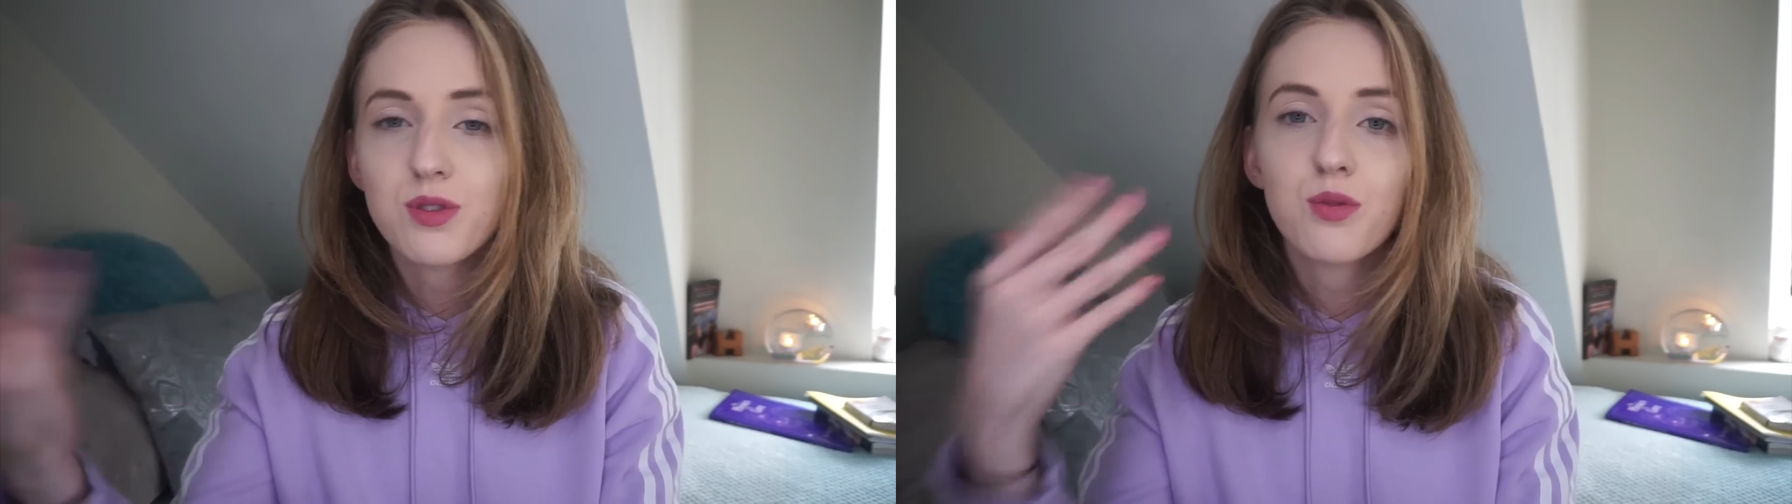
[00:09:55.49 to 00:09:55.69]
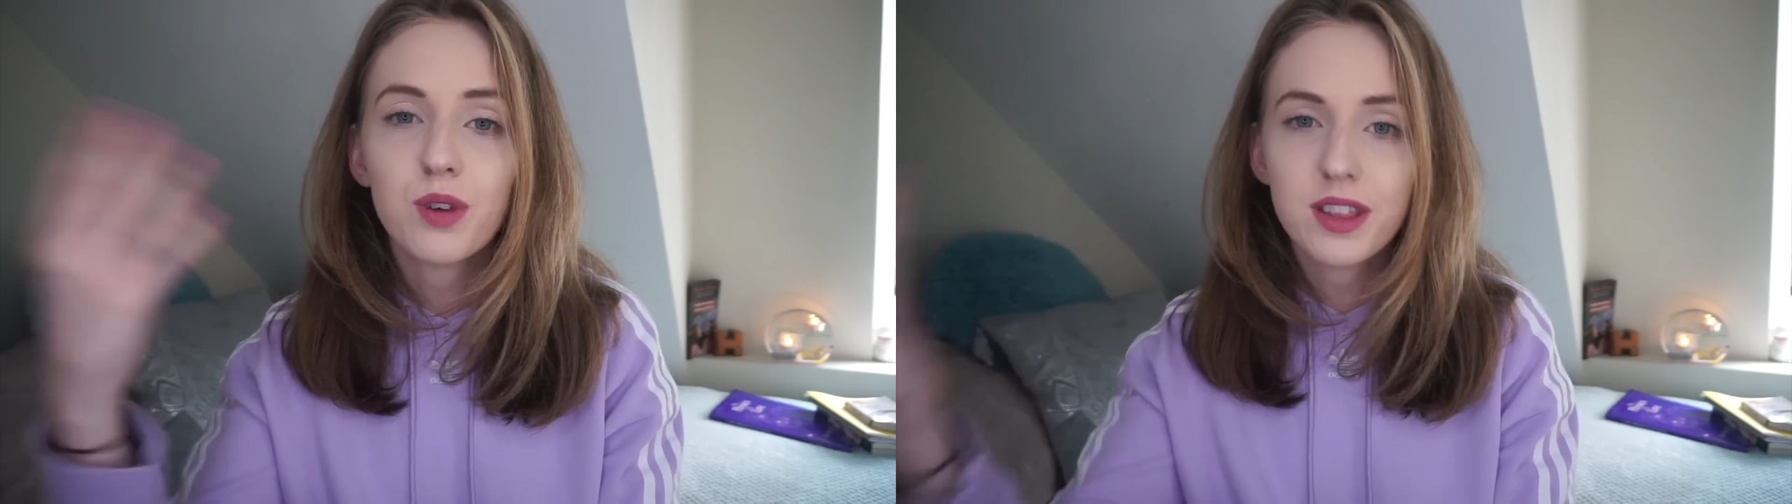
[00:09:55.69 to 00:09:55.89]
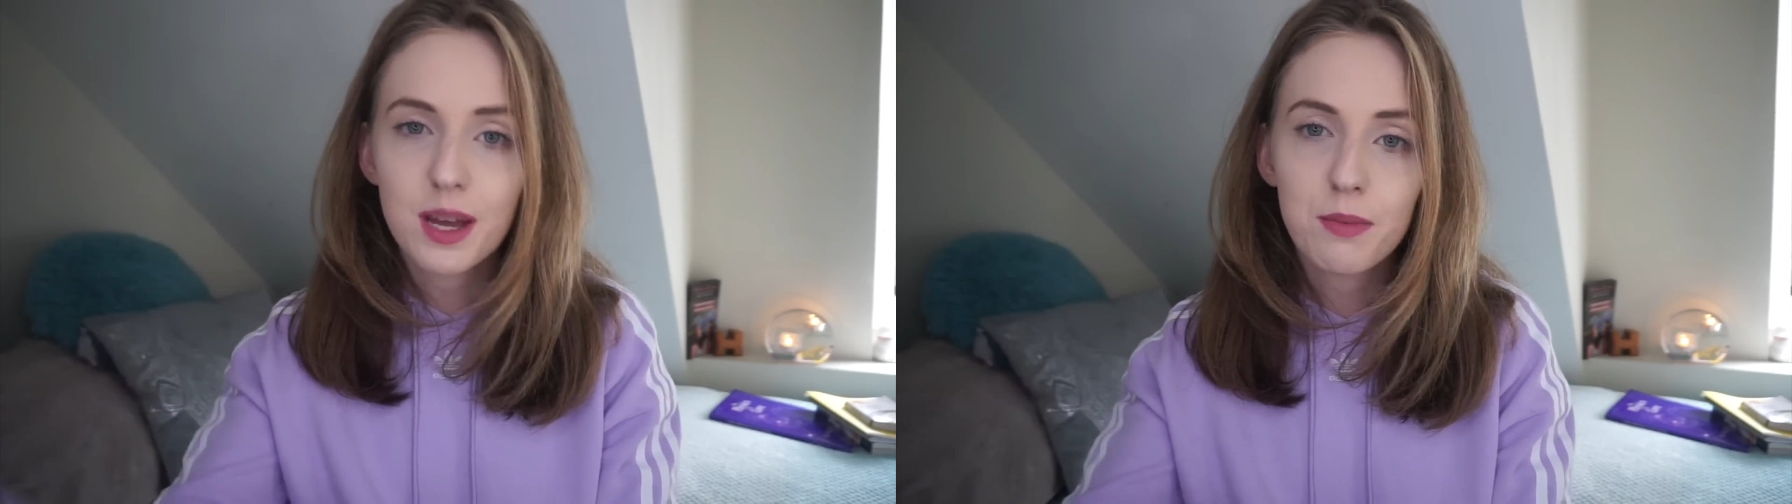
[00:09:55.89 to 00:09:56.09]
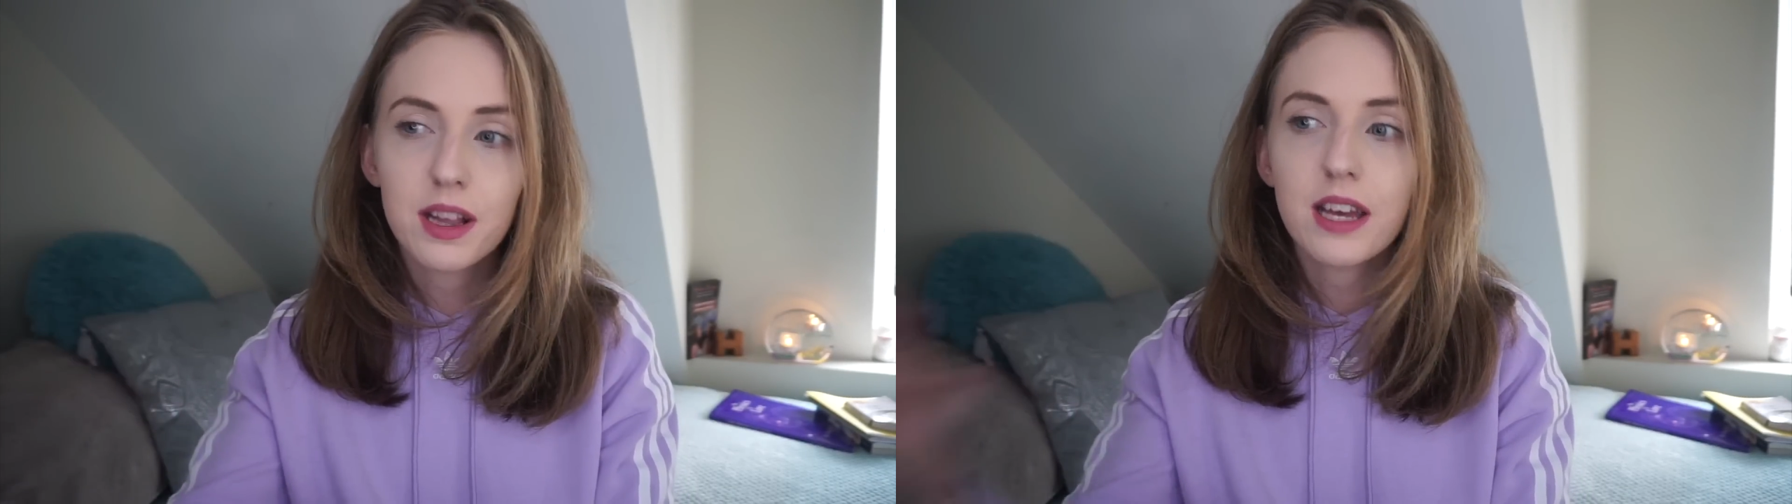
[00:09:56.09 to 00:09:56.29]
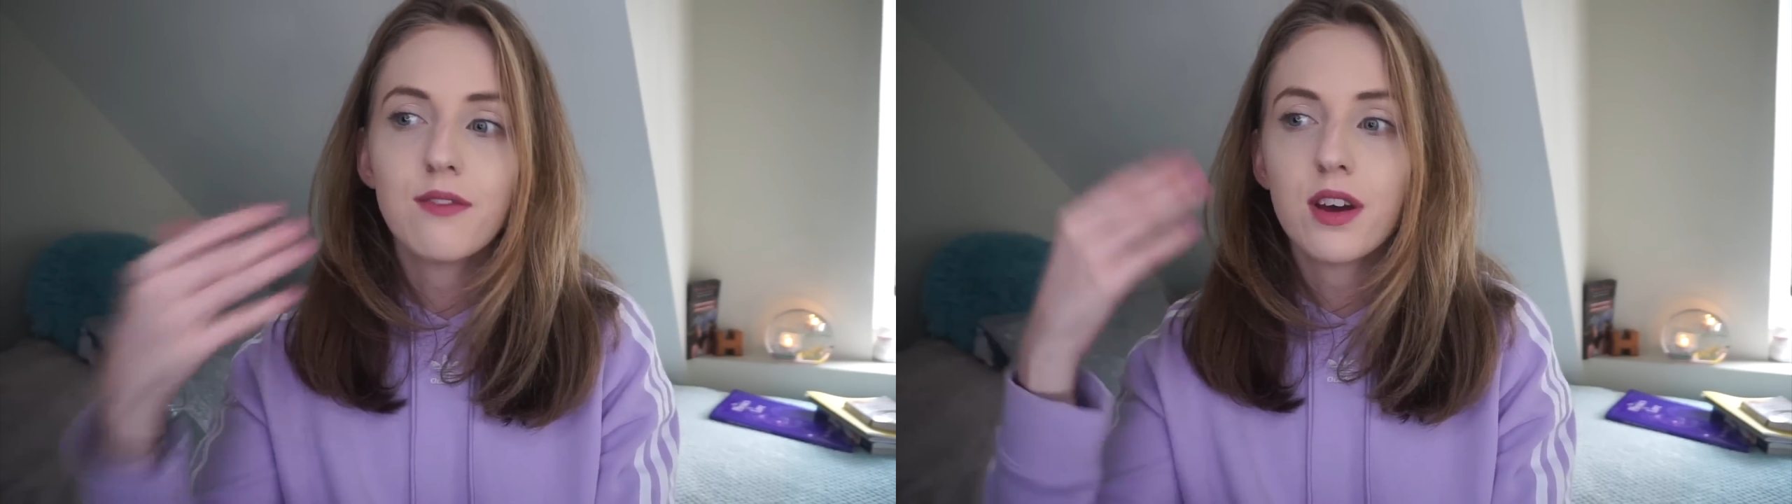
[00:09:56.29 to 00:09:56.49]
of what they
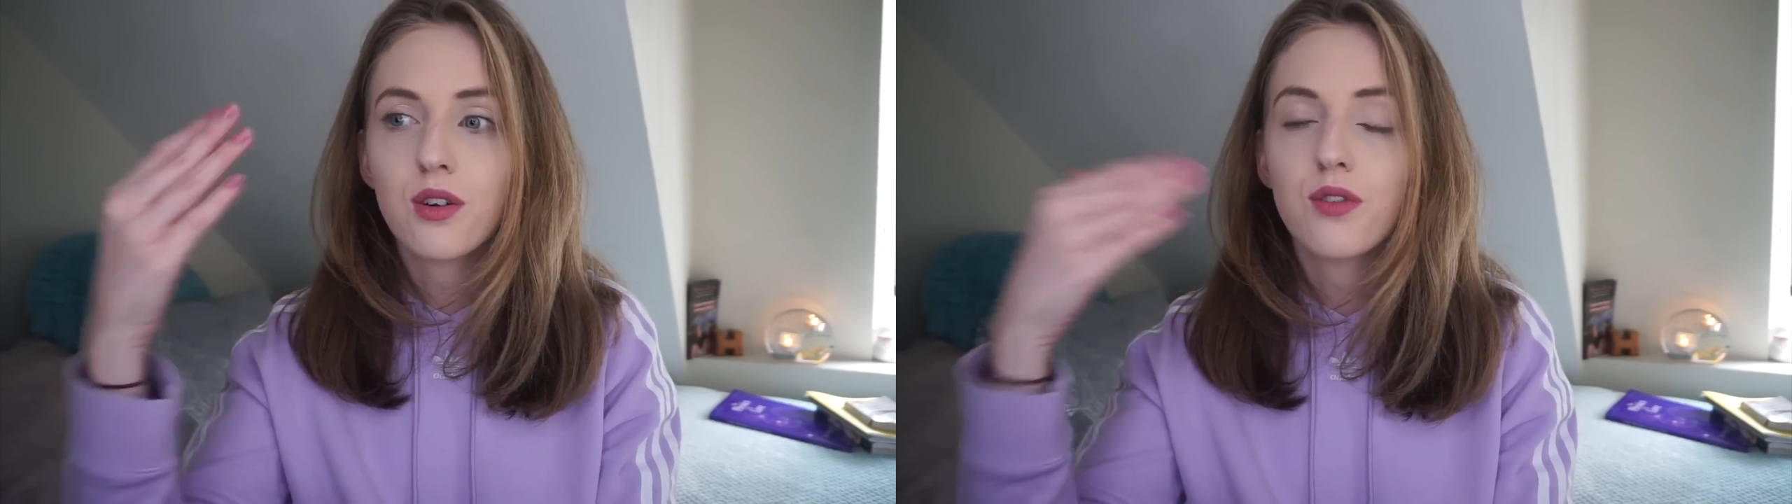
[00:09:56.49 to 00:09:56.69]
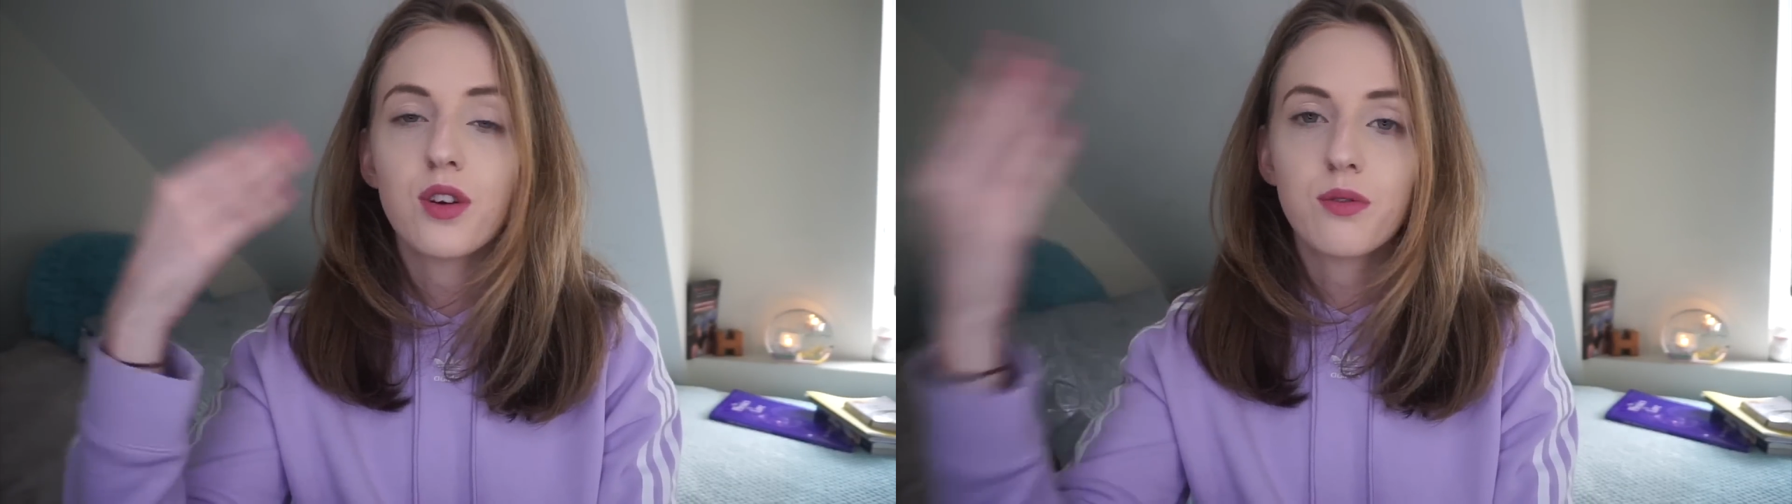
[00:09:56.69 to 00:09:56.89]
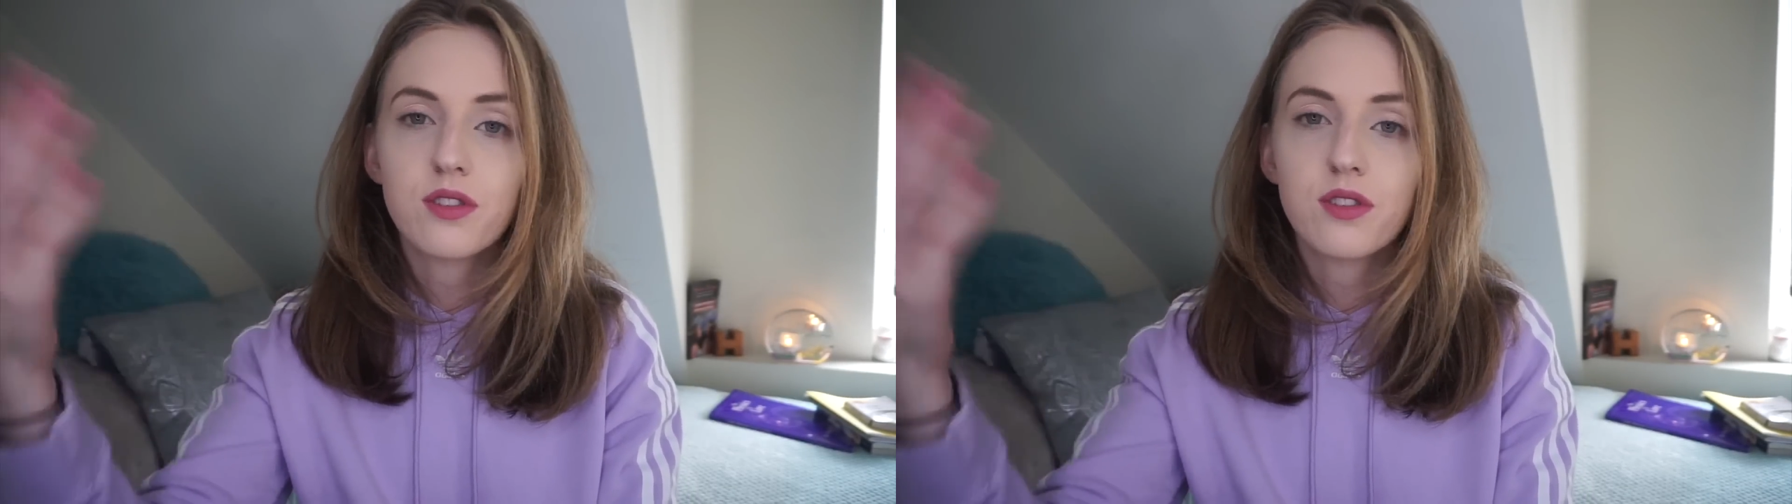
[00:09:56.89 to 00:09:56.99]
believe in or their